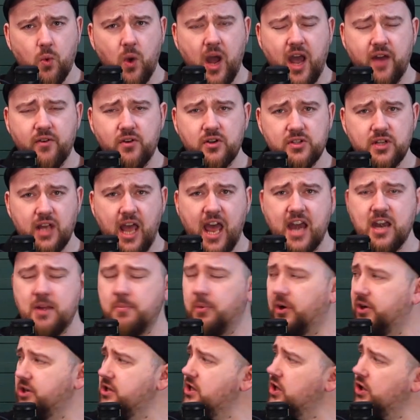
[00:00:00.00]
whereas
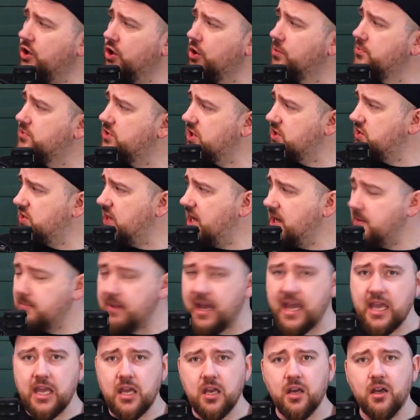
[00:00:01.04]
anybody that comes to see
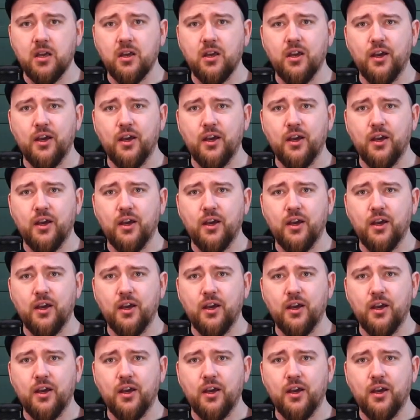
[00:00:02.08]
me